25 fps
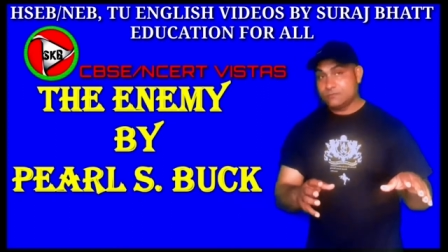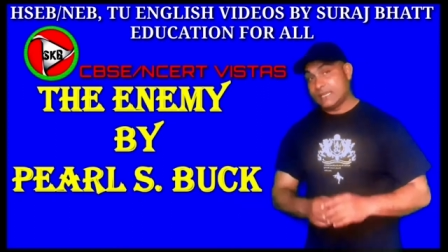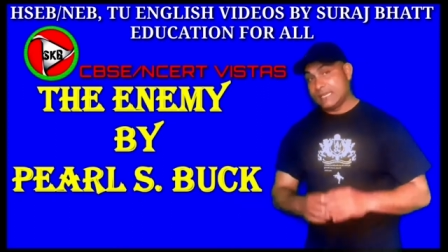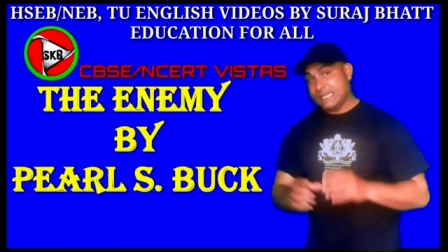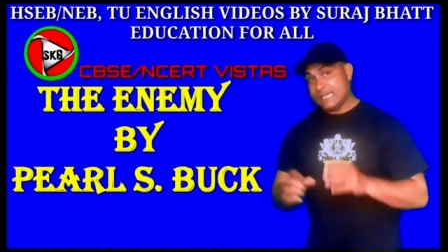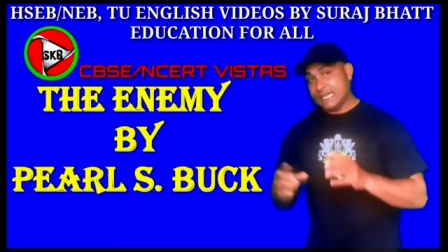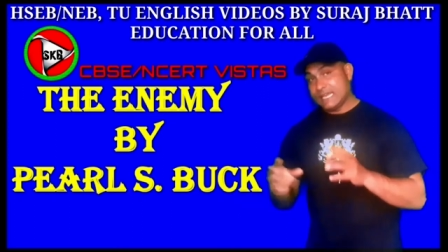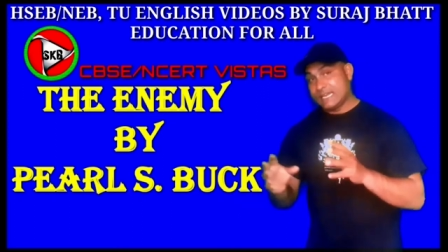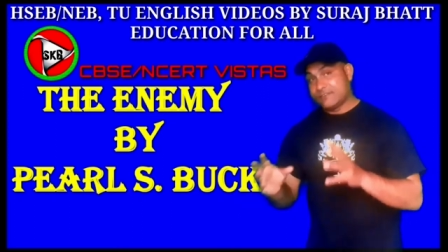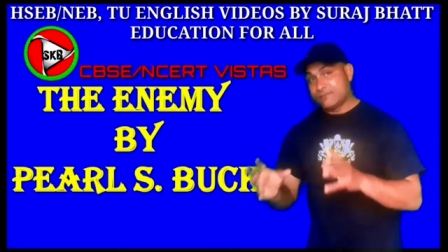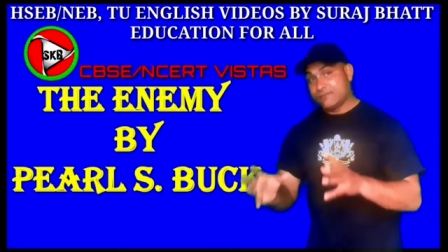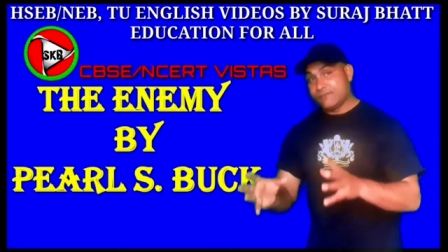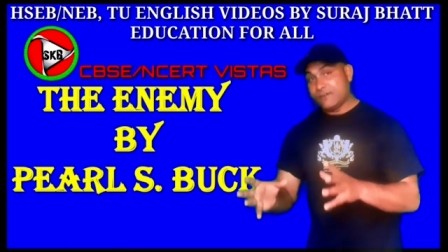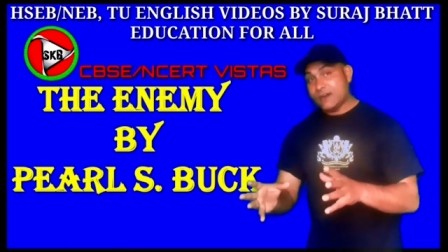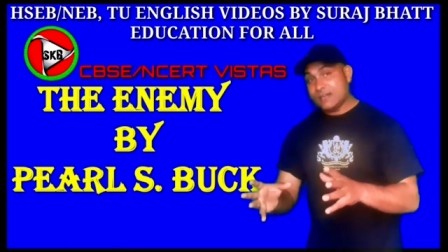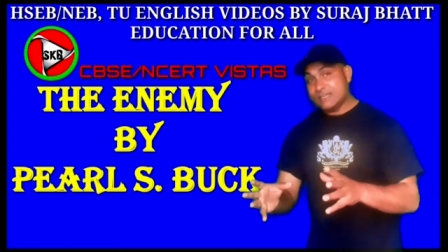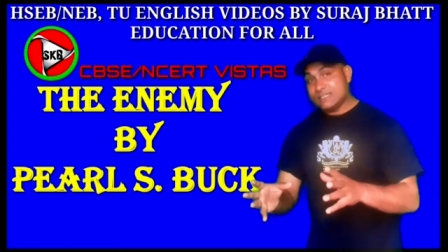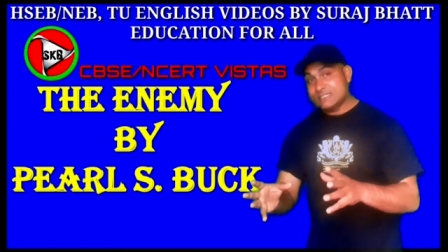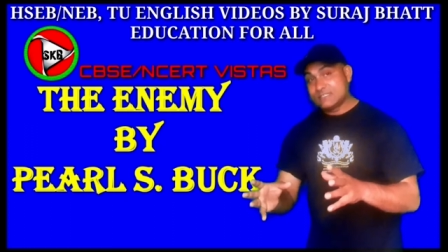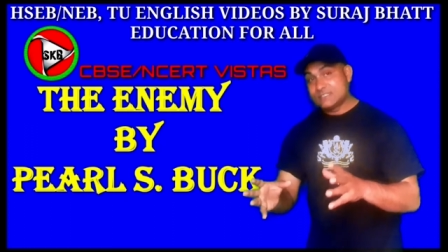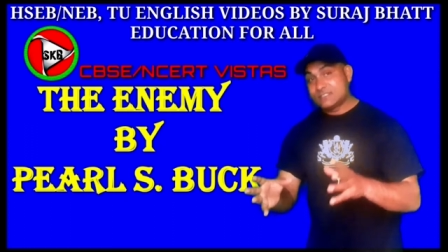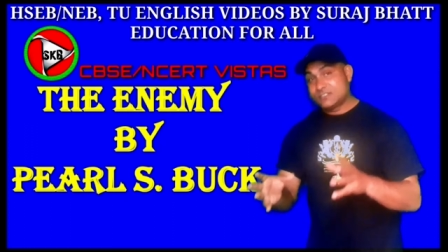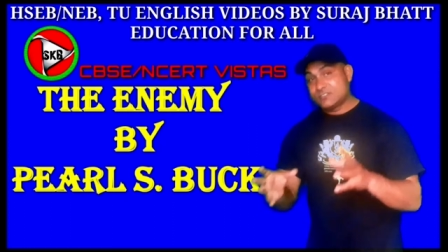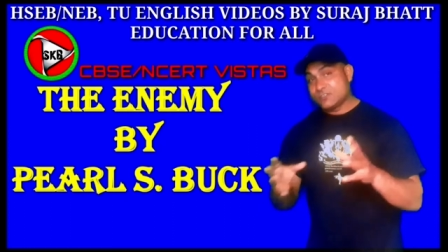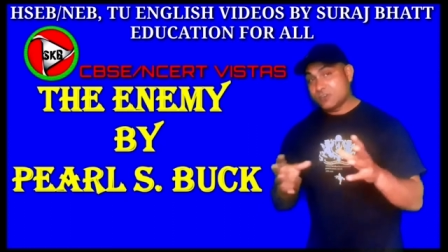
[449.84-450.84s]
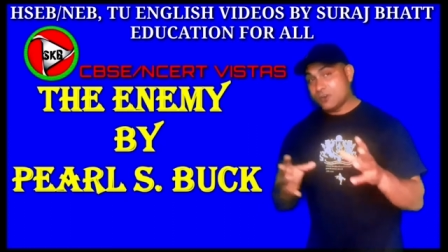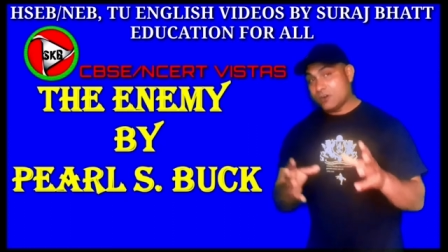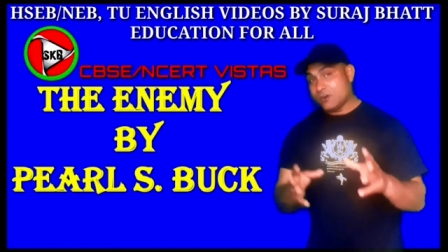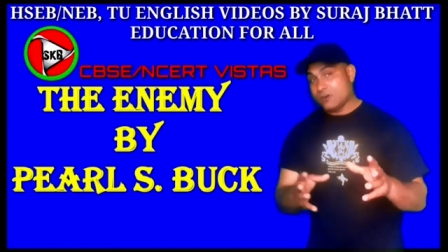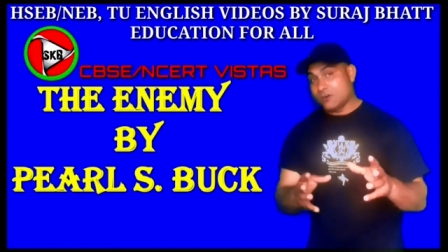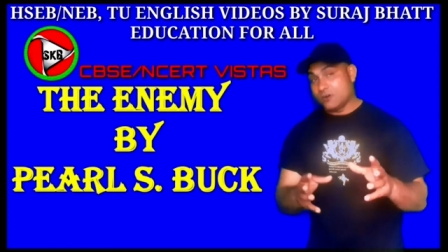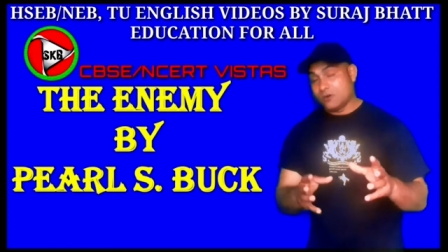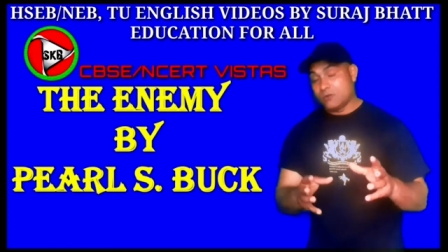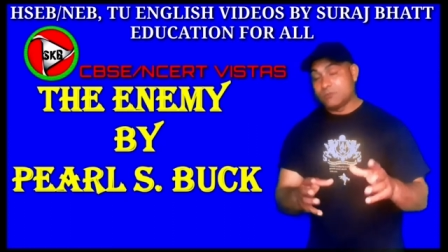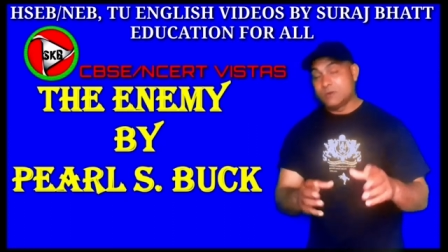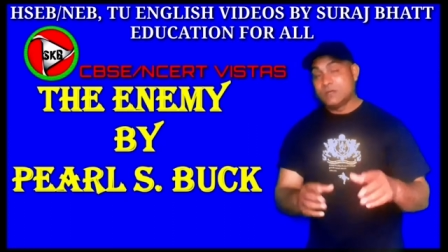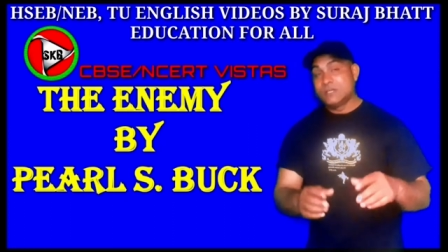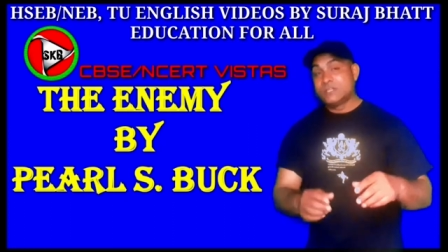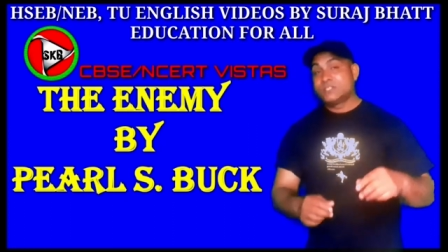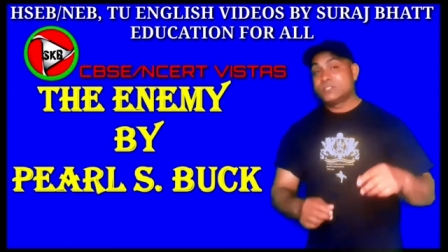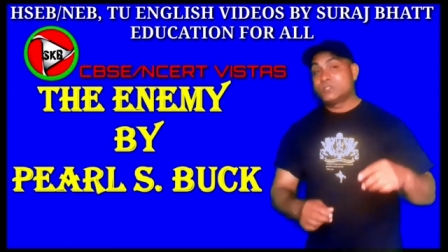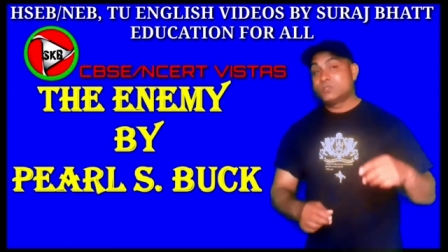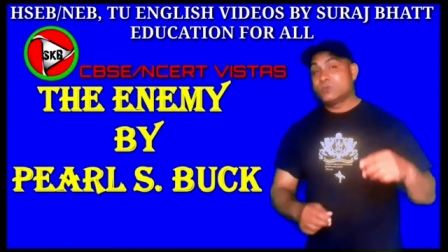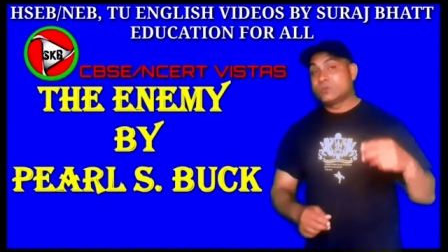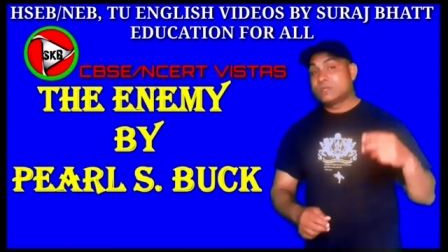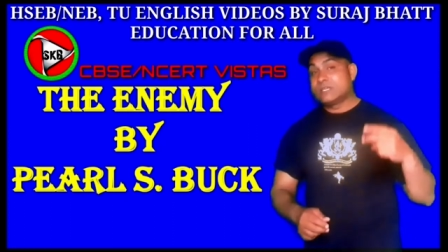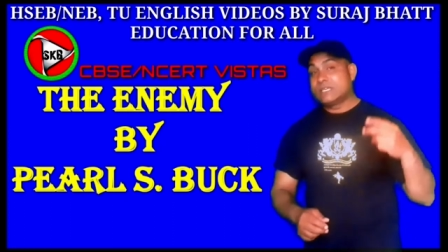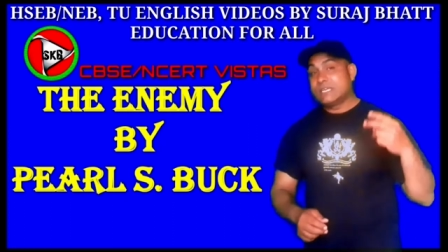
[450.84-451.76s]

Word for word: He advised Tom to